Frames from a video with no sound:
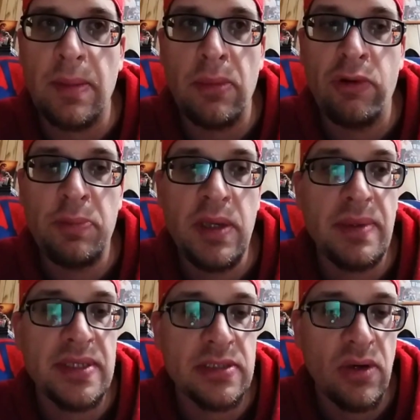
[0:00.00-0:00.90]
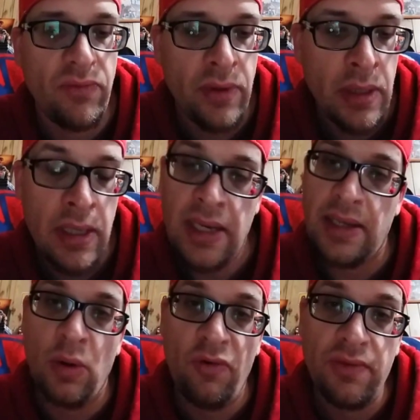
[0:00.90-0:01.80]
I'm repeating myself.
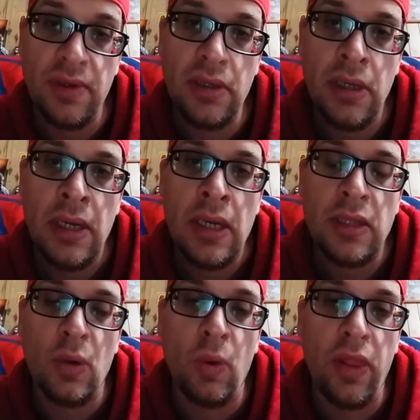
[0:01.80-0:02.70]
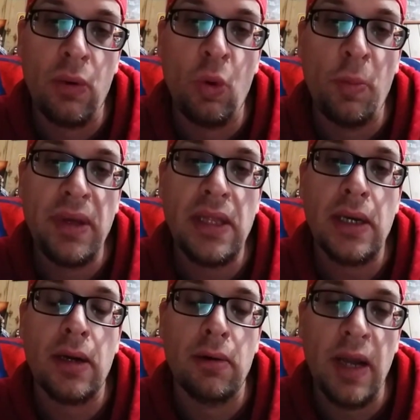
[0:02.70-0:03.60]
And hopefully the weather won't be
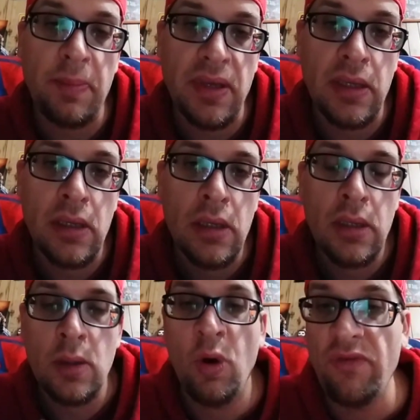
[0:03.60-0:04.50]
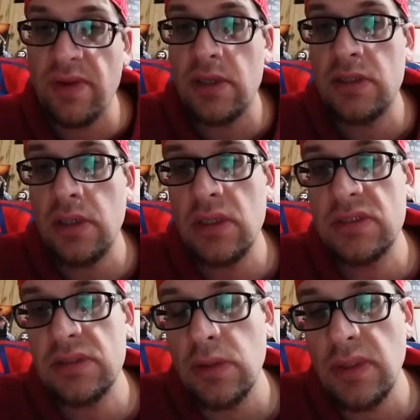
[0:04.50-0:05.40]
that crappy. Hopefully
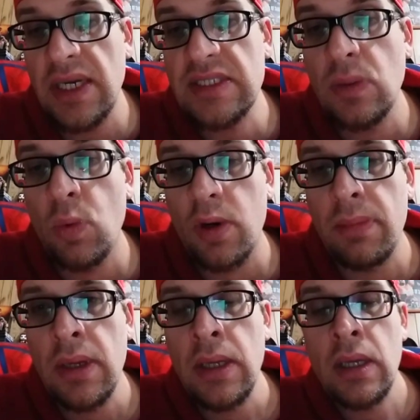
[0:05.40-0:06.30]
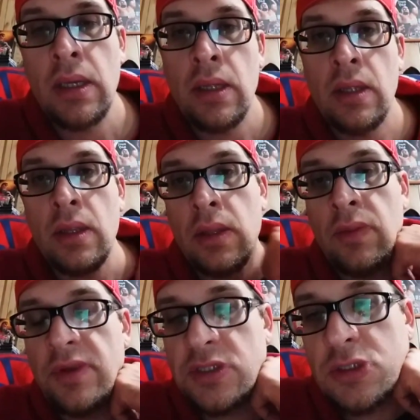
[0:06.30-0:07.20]
it's nice and warm.
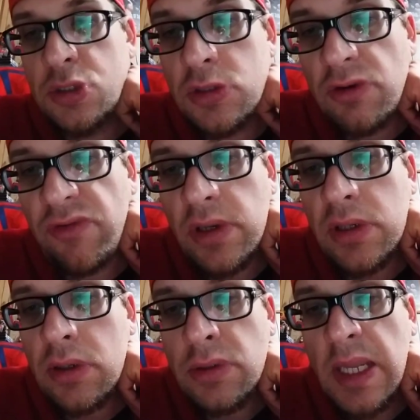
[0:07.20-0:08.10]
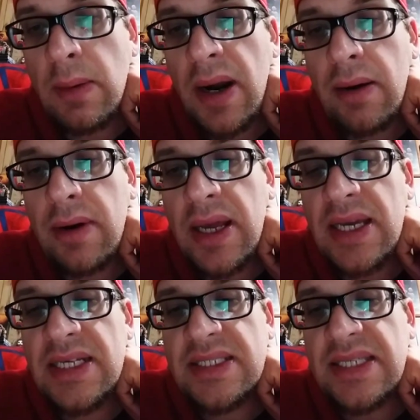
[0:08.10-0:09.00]
This is your friend here, TMRI,
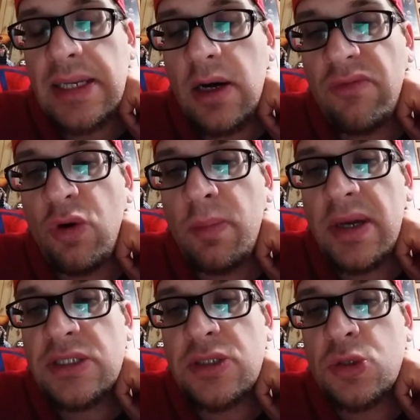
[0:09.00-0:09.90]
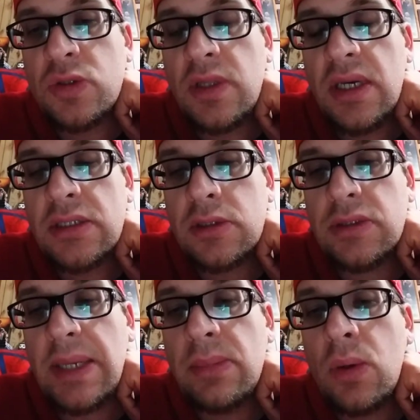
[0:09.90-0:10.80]
is signing off. All my social links are
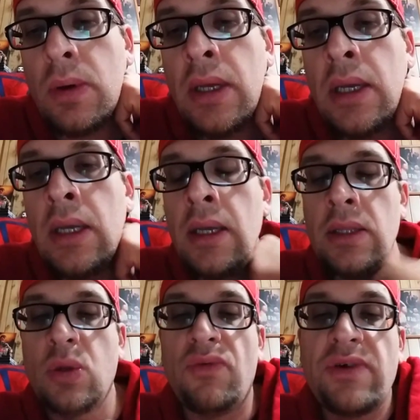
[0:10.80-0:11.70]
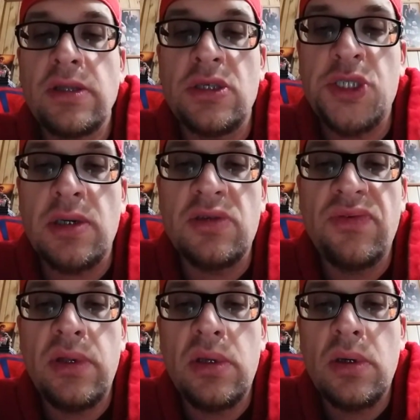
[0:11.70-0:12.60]
down below. Don't forget to share the
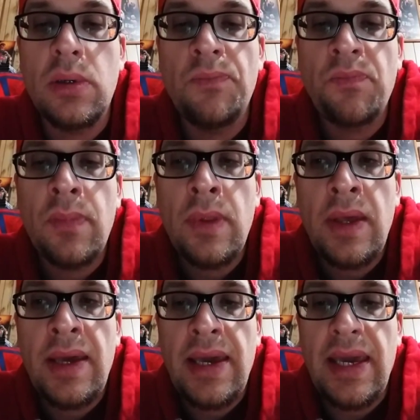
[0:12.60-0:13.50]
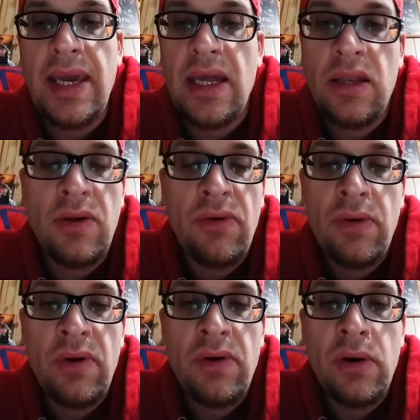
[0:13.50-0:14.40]
video and
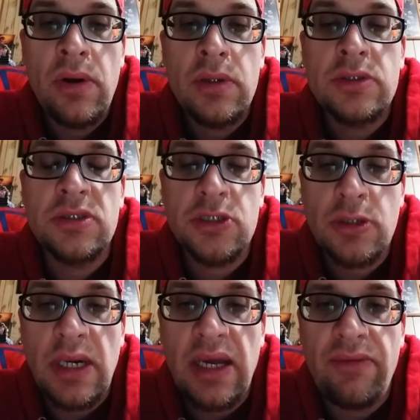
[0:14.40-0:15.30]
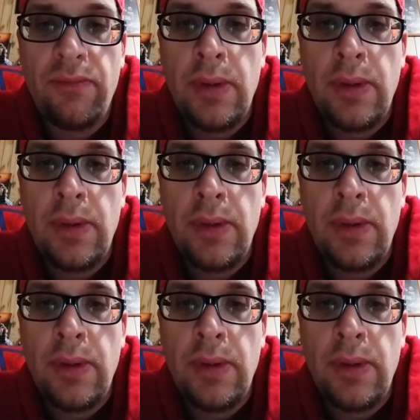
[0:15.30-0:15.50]
subscribe.